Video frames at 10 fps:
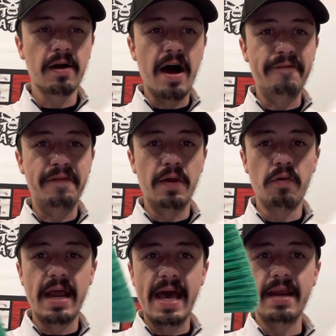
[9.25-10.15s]
Coffee in
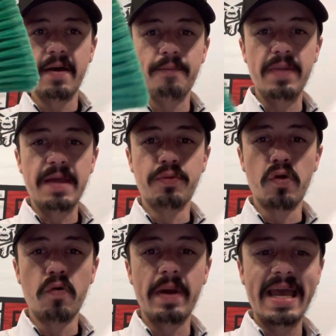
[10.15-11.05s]
one hand, mini
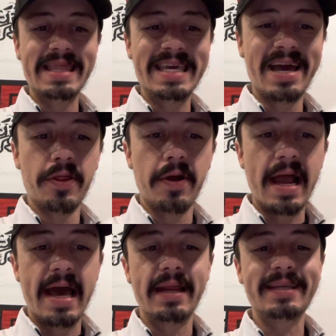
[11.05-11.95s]
broom in the other
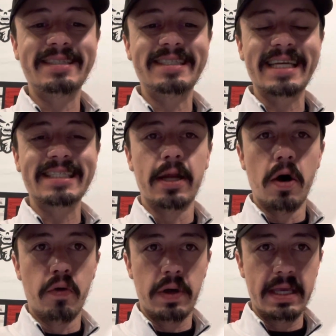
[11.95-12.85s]
hand. 6 and
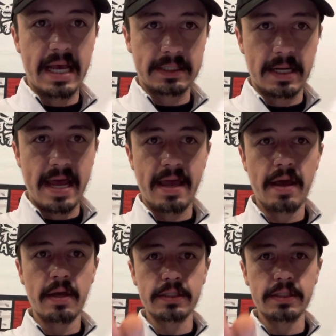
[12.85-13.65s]
0 yesterday.